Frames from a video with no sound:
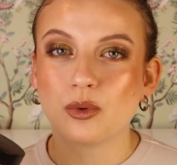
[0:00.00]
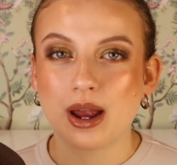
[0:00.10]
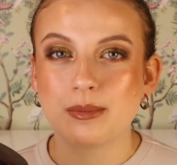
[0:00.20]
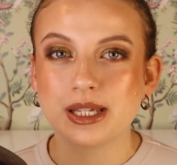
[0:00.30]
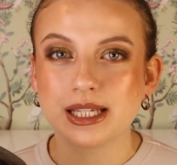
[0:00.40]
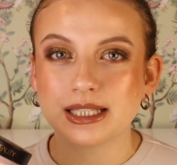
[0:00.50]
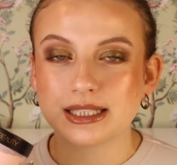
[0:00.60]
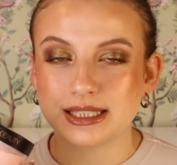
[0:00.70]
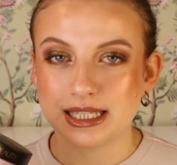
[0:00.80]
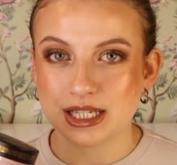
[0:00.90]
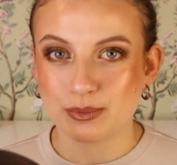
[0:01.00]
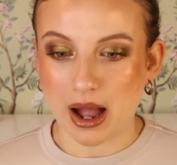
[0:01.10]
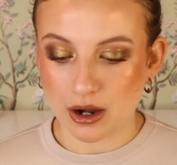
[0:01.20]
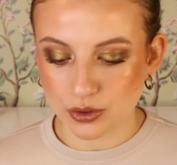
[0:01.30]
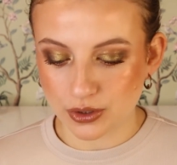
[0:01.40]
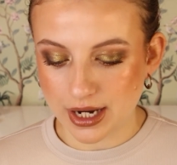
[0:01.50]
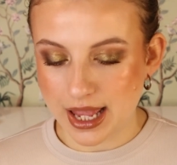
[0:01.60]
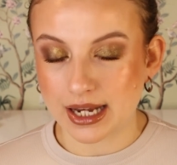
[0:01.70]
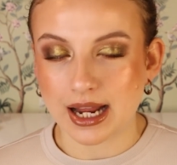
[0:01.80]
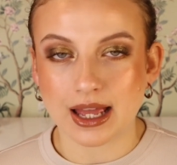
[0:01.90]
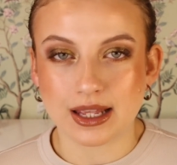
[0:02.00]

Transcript: grabbing this powder and